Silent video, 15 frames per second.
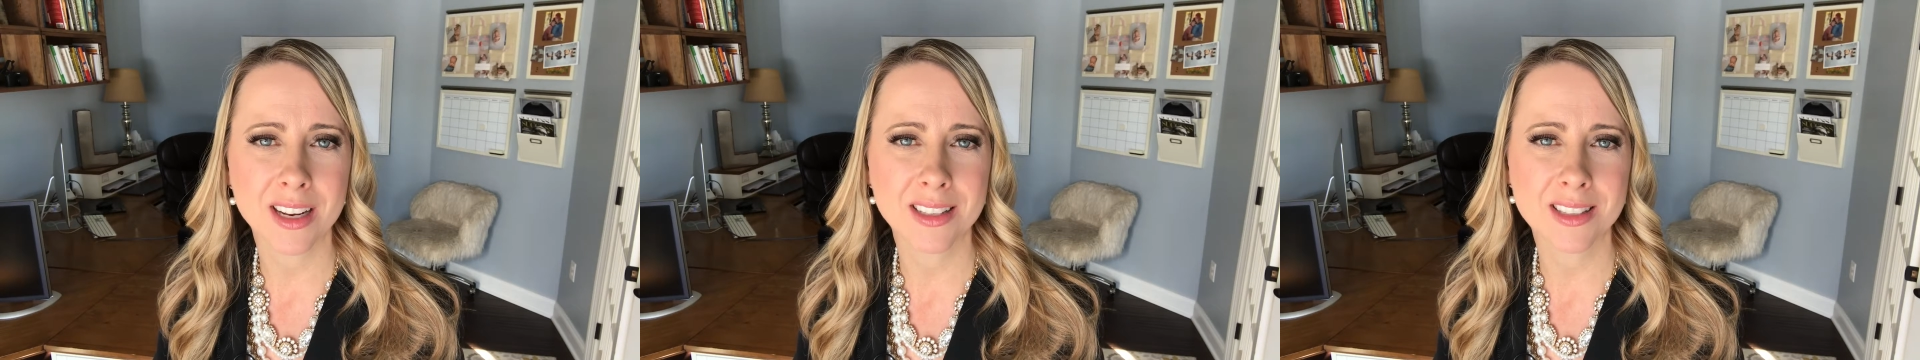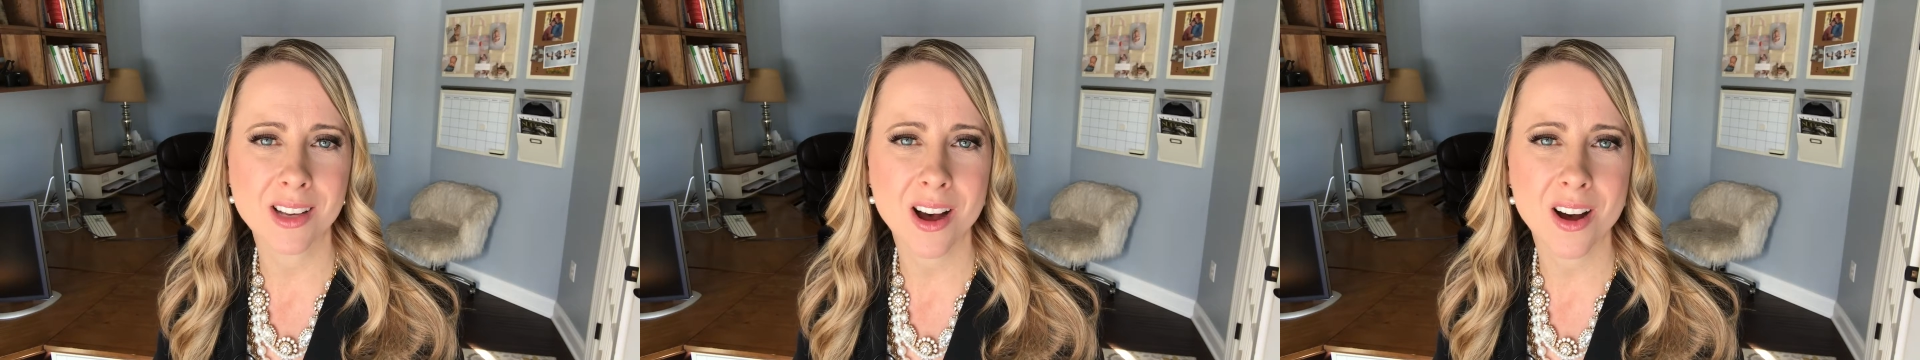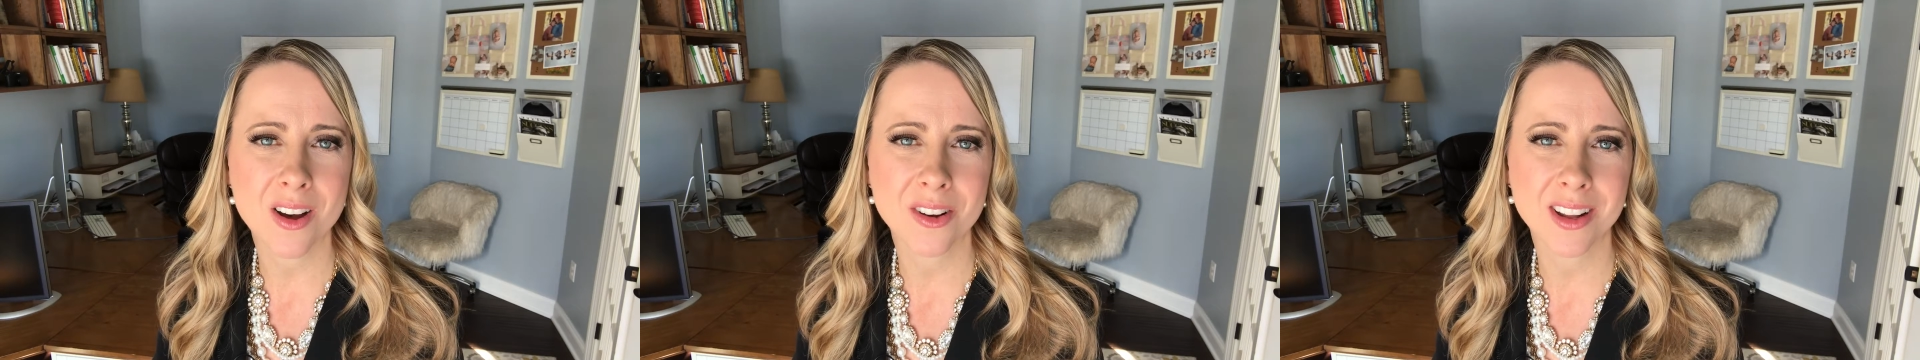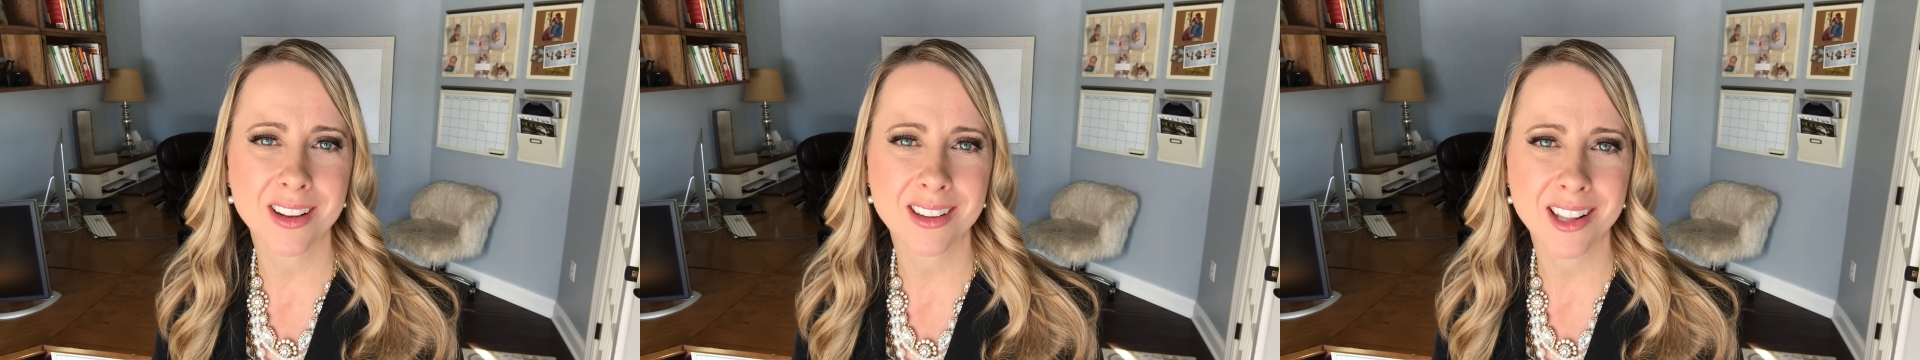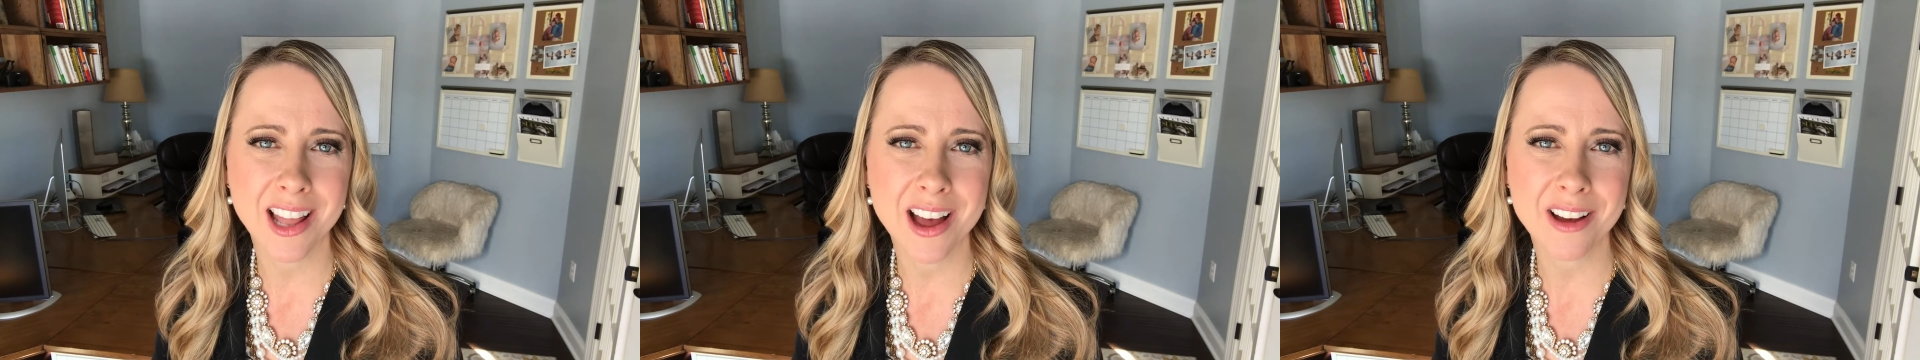and it's called
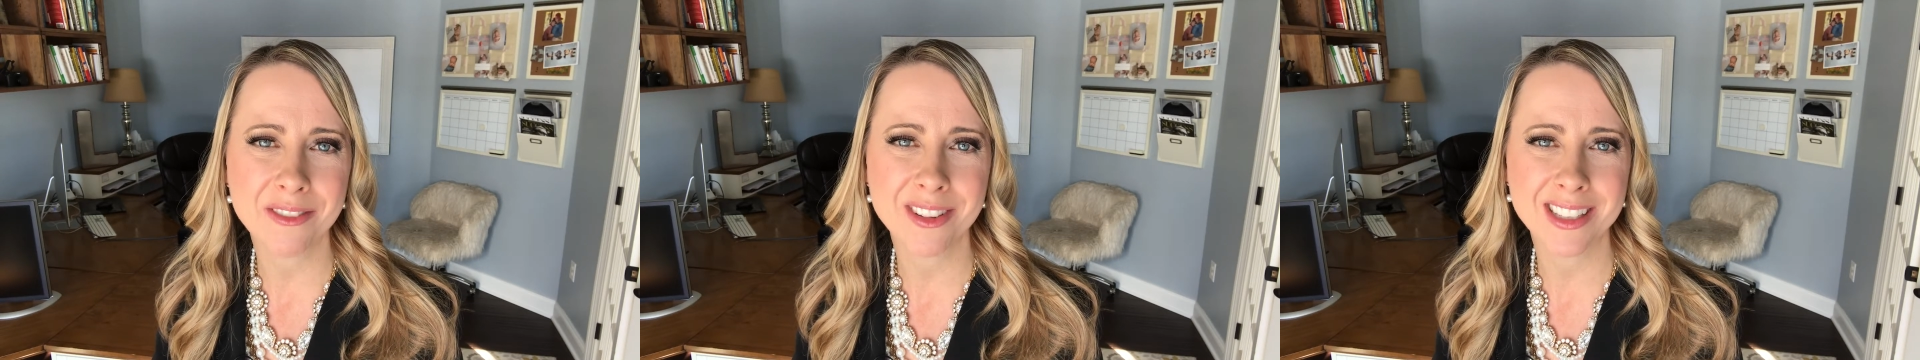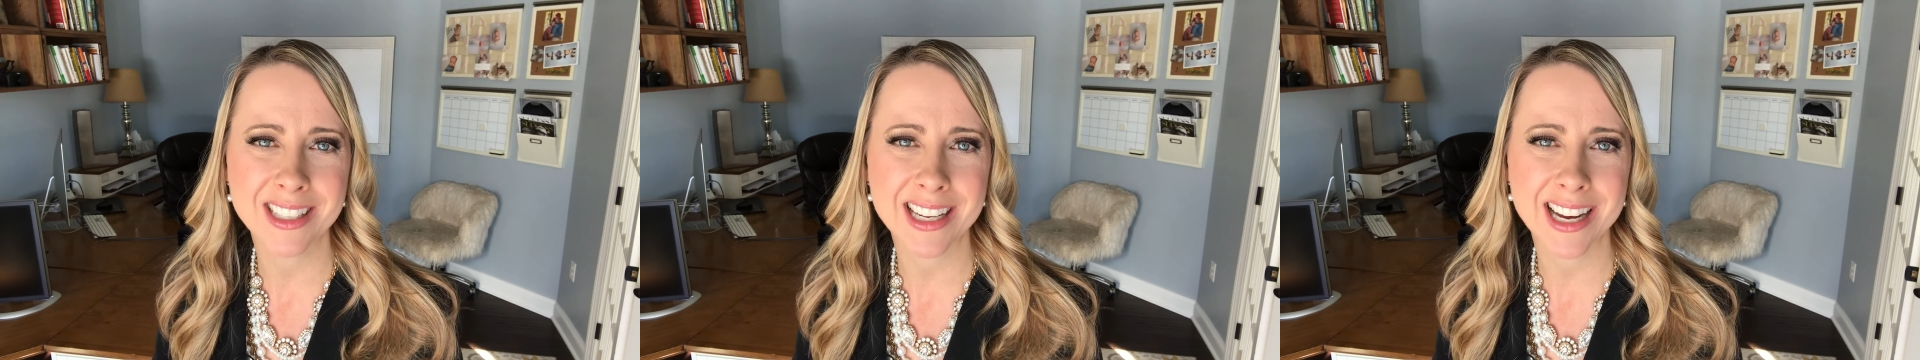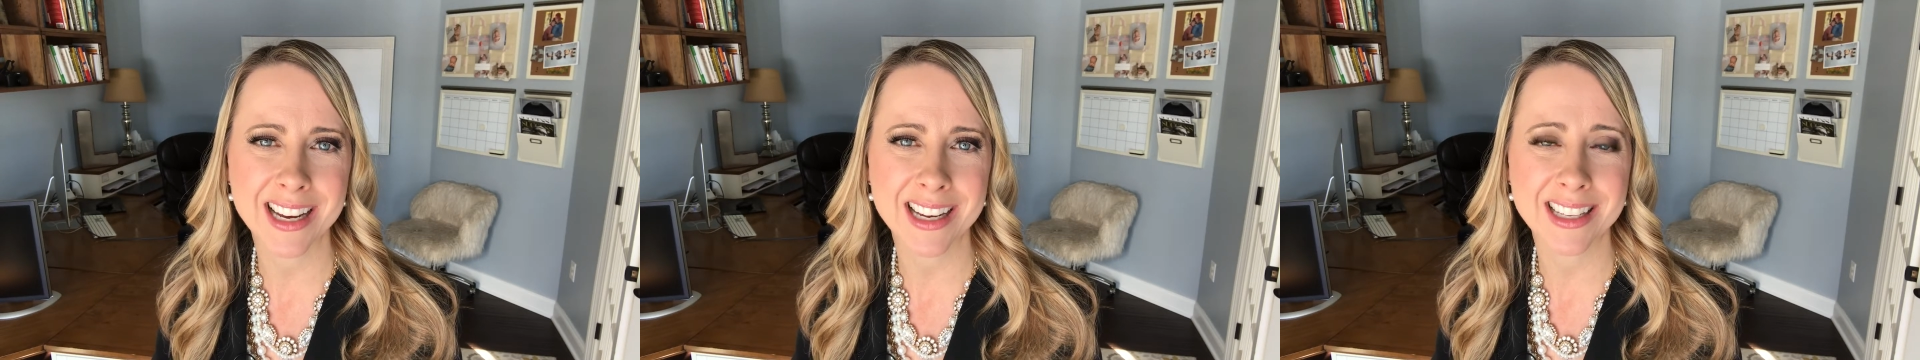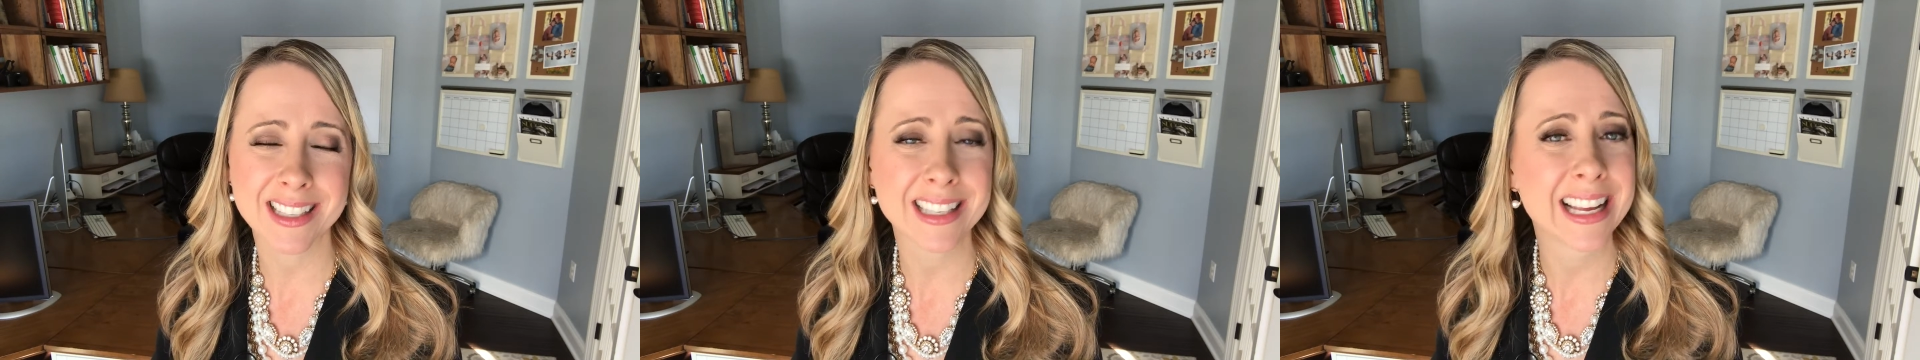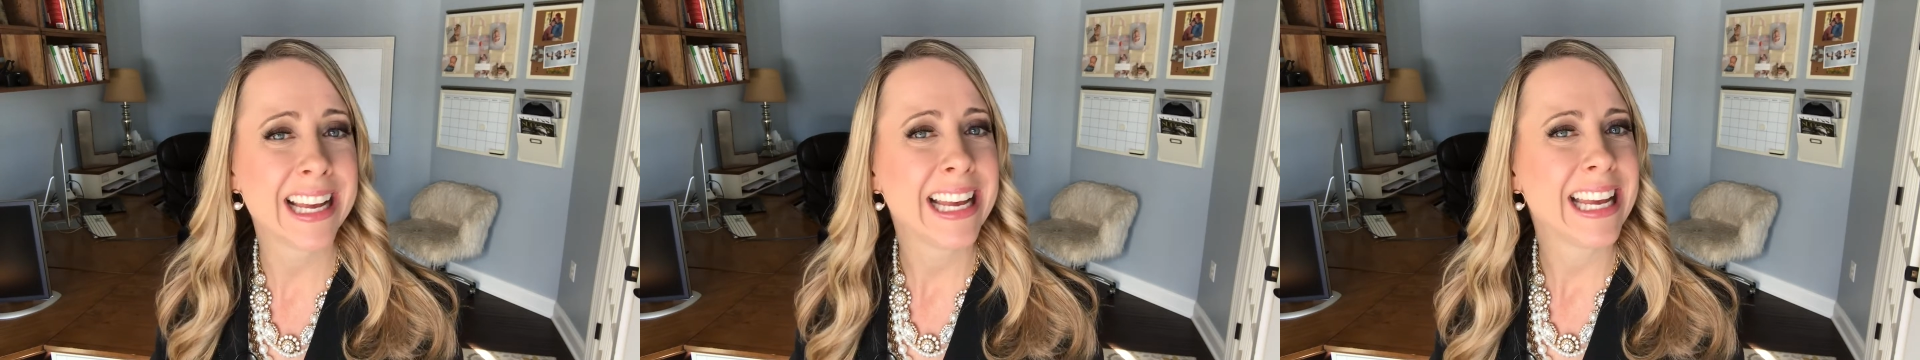Love Does.